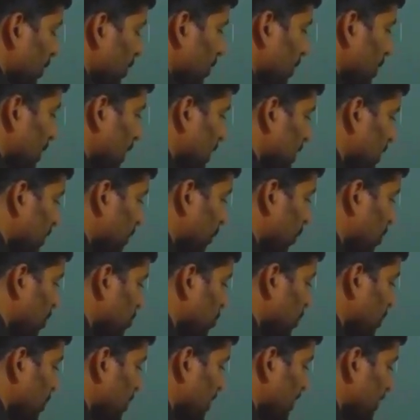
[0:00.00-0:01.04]
Okay, the
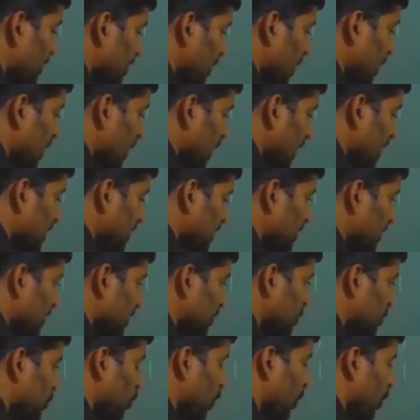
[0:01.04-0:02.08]
possibilities are like this:
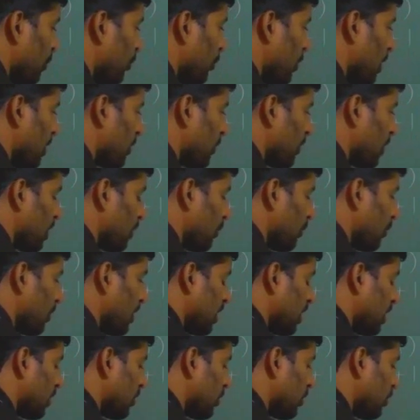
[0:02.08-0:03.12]
2 upward, 1
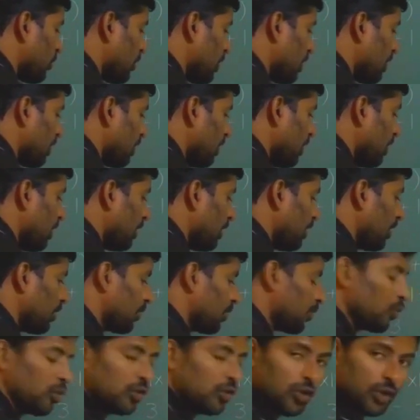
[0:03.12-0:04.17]
upward or downward,
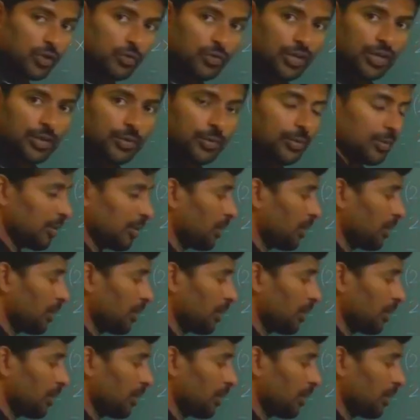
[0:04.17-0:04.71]
2 downward.